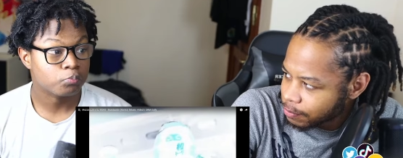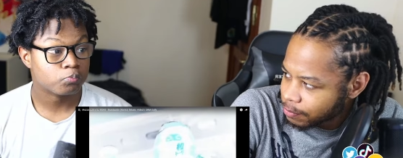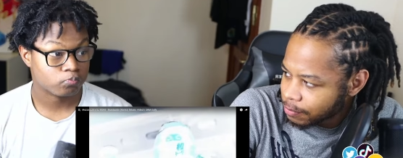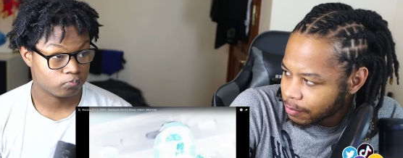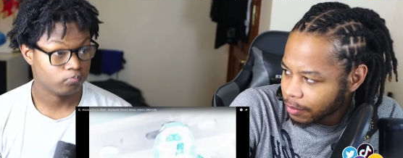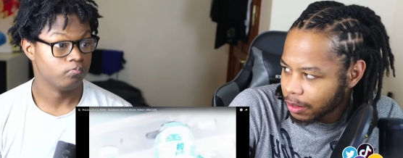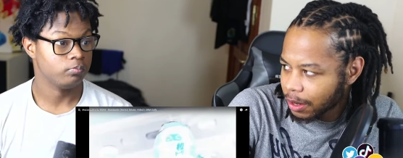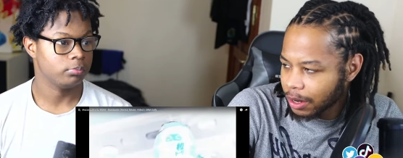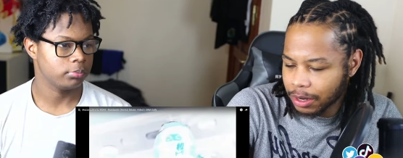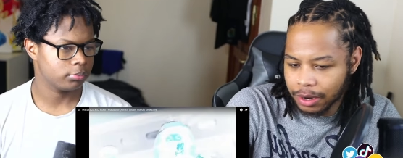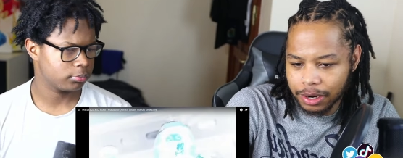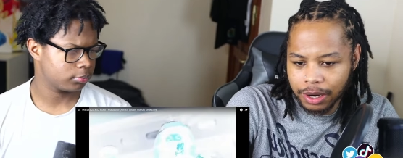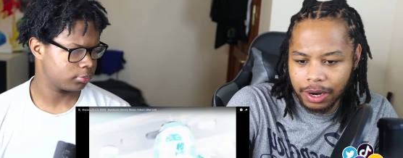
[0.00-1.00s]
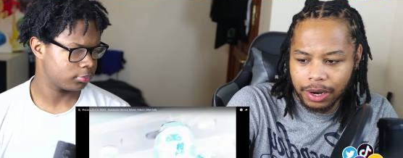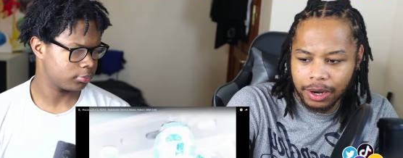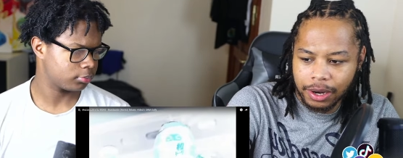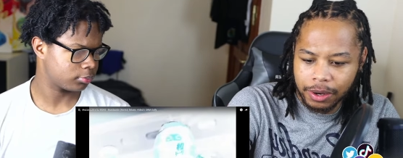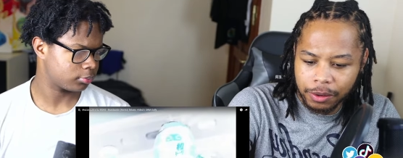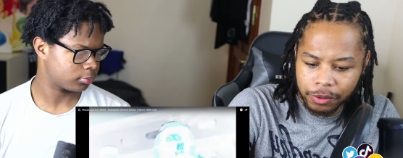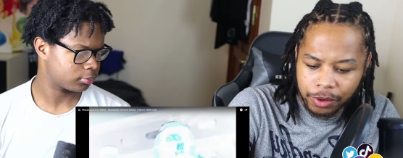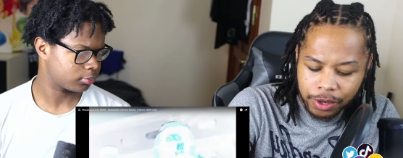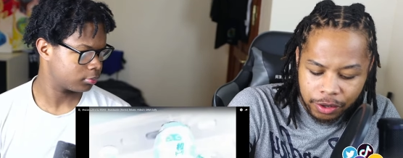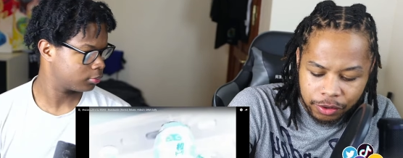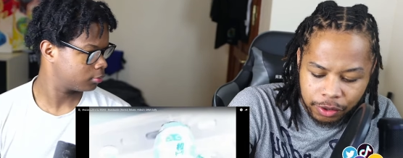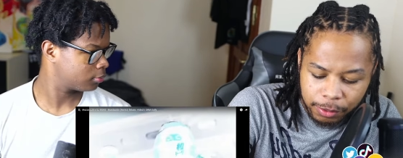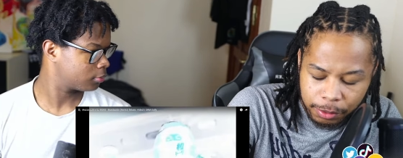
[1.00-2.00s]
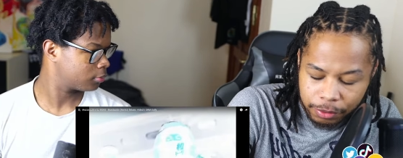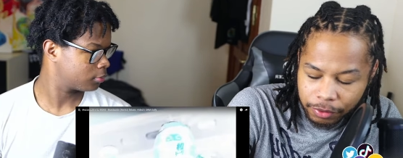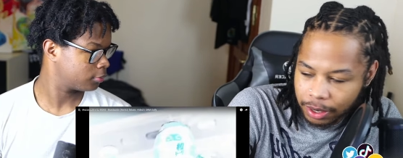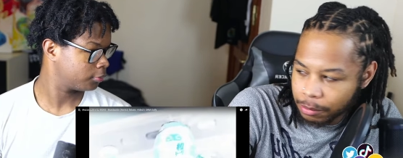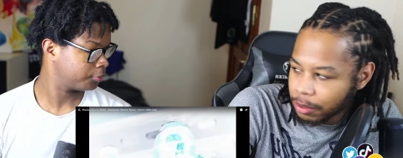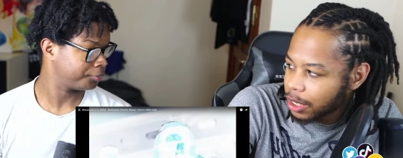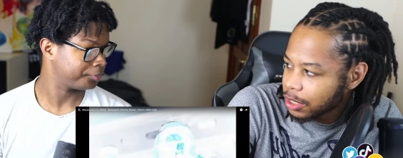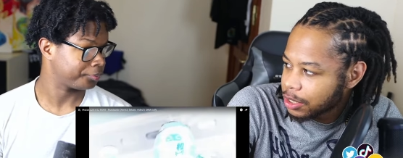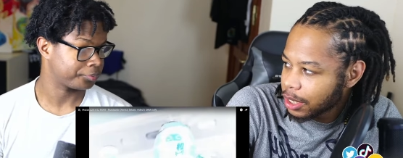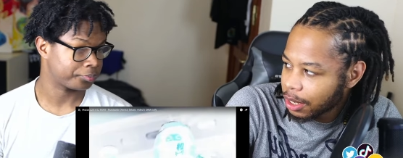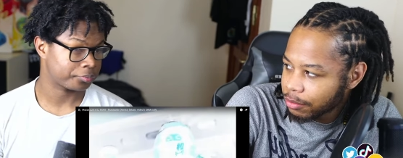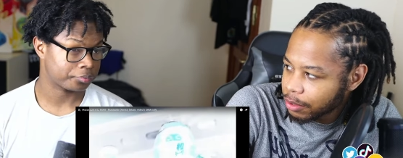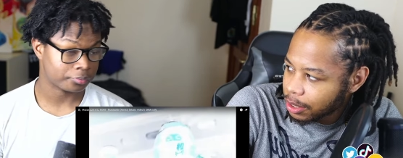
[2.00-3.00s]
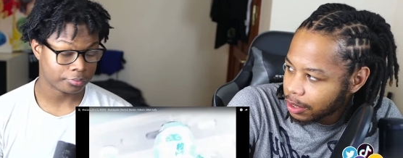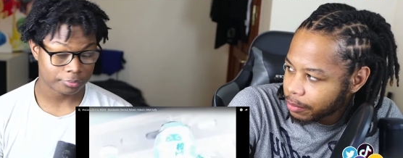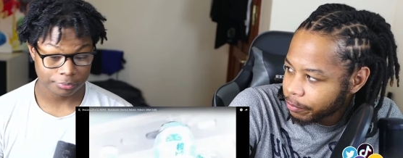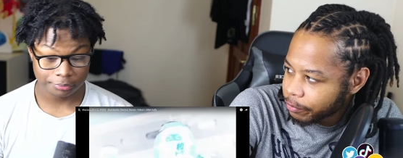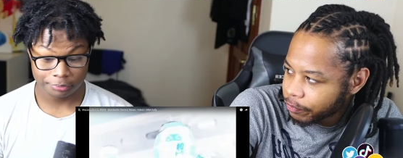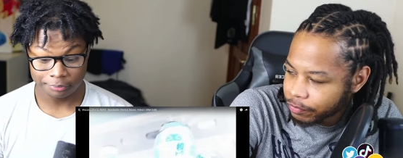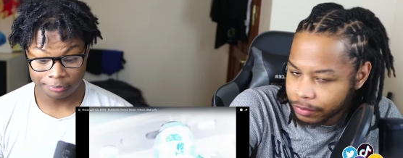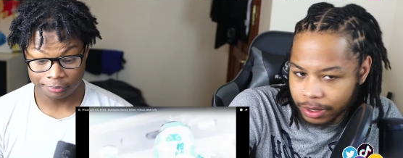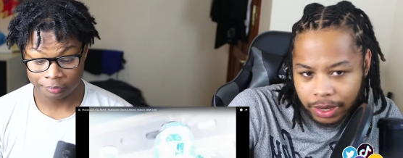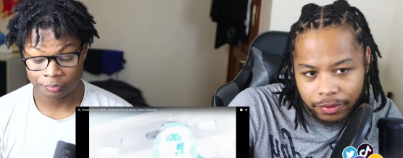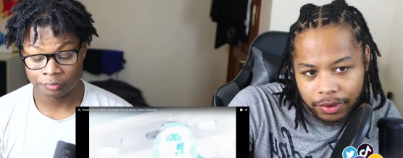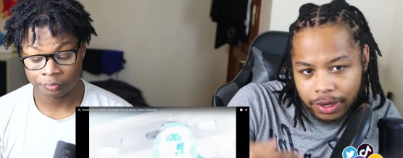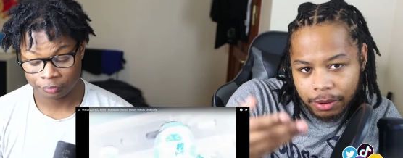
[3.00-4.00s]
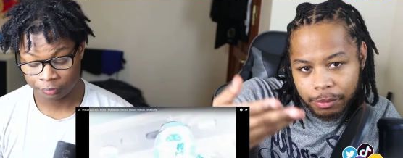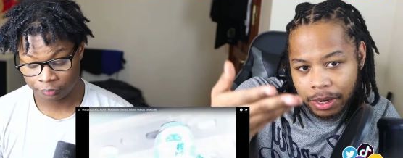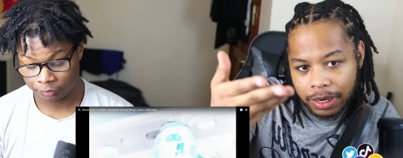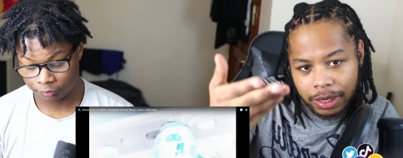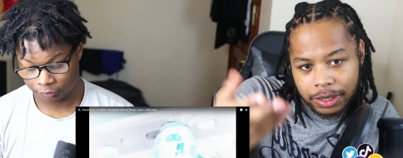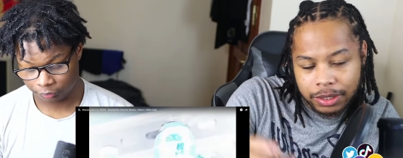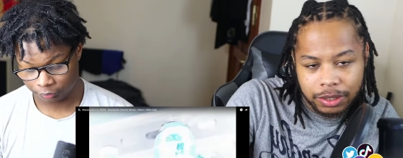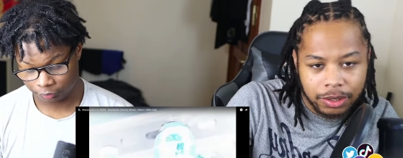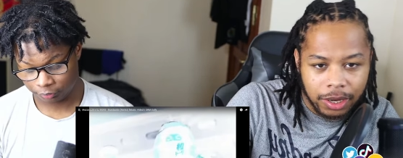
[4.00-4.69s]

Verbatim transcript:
Speaker 1: Like, and there's new people finding about SJ every day, even down by this. Cause like